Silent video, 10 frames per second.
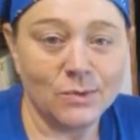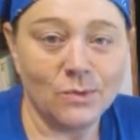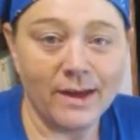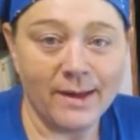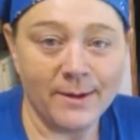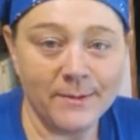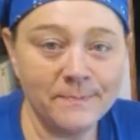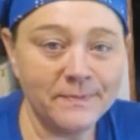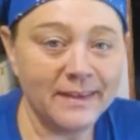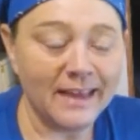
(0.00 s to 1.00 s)
Well,
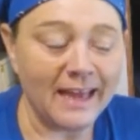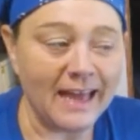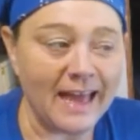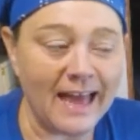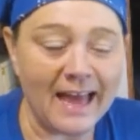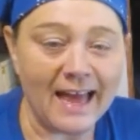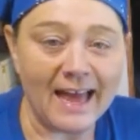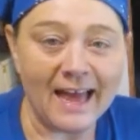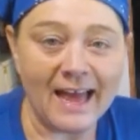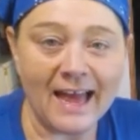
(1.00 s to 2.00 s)

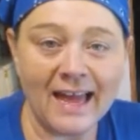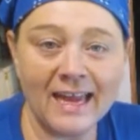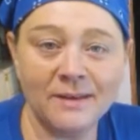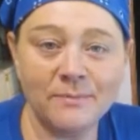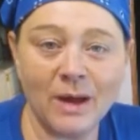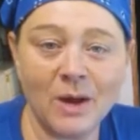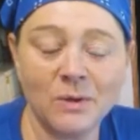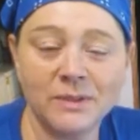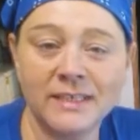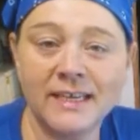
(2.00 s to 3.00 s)
I had
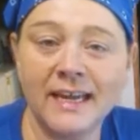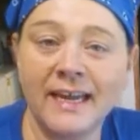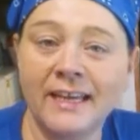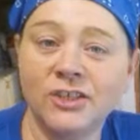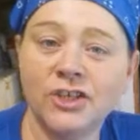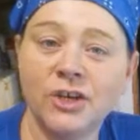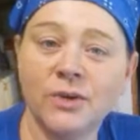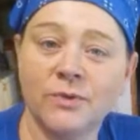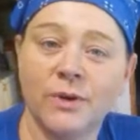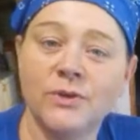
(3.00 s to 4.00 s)
bought a
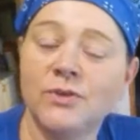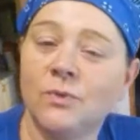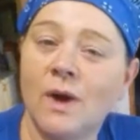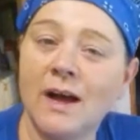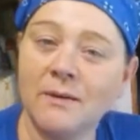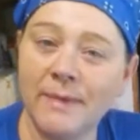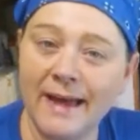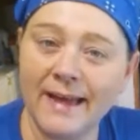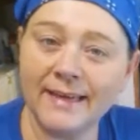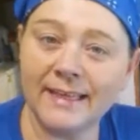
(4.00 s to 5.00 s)
chuck roast a while
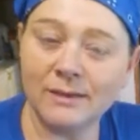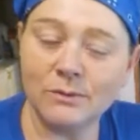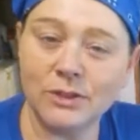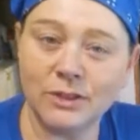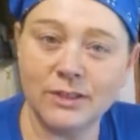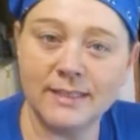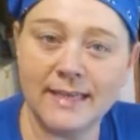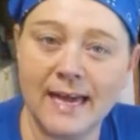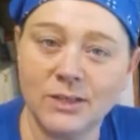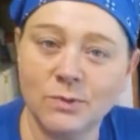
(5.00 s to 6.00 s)
back, and it was a good
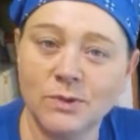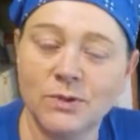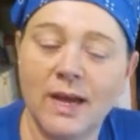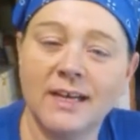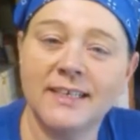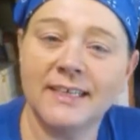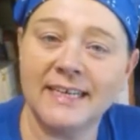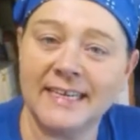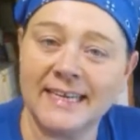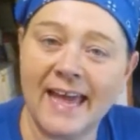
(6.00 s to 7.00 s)
size one, so I cut
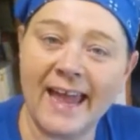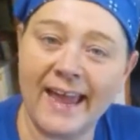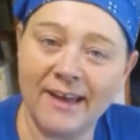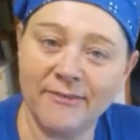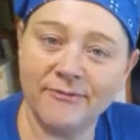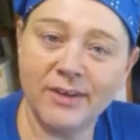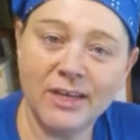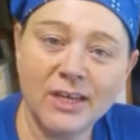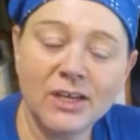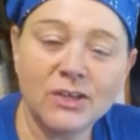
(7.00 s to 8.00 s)
it in half.
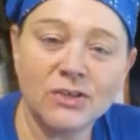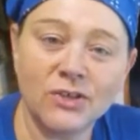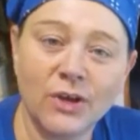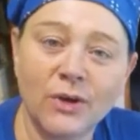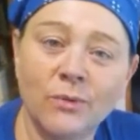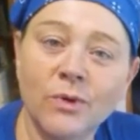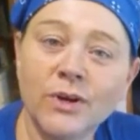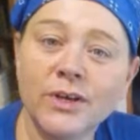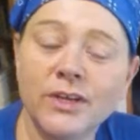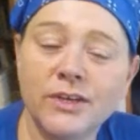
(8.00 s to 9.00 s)
So we're
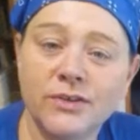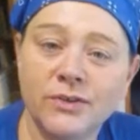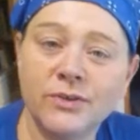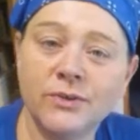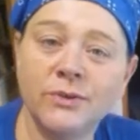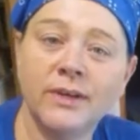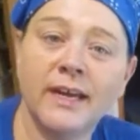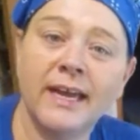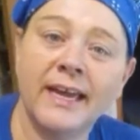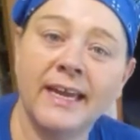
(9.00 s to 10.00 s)
going to do
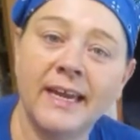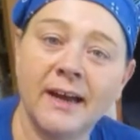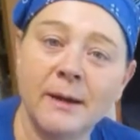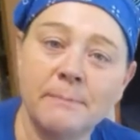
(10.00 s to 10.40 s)
a